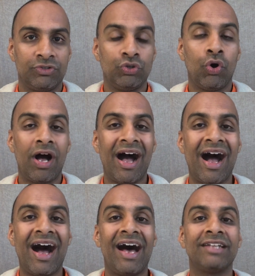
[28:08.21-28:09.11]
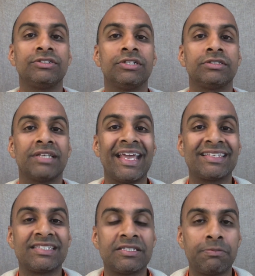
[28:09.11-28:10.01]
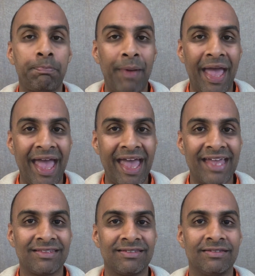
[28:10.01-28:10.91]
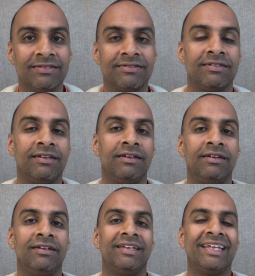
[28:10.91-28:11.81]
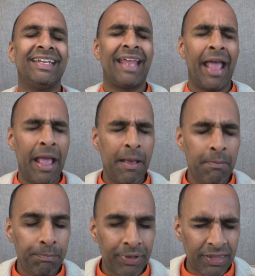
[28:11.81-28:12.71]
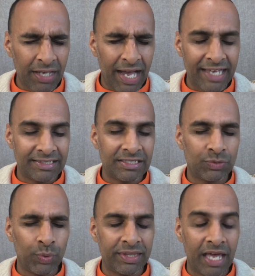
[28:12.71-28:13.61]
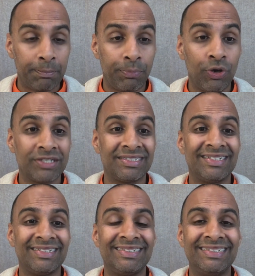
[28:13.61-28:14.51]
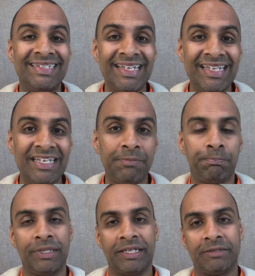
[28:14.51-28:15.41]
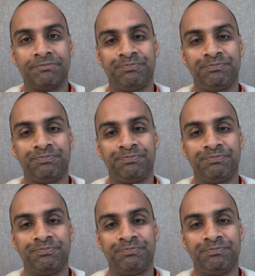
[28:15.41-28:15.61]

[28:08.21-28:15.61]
Your heart just expands. It empathizes with that person deeply.